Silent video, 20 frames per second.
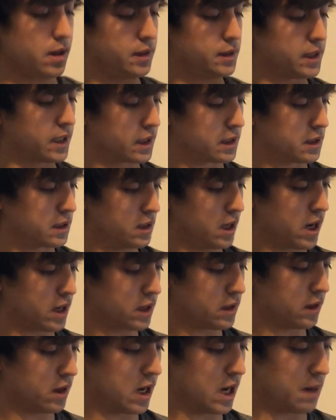It's got the
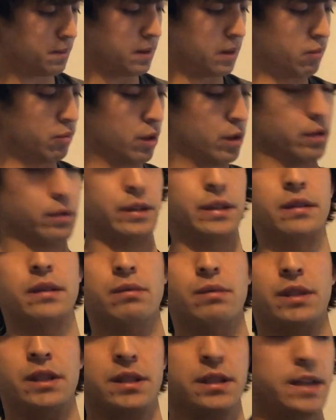stock hop-up rotary unit,
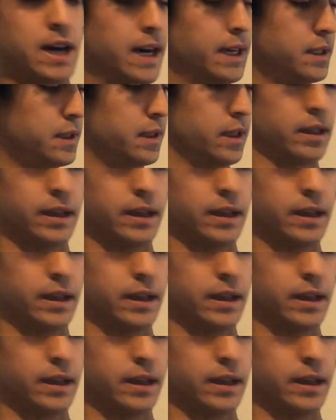which is nice.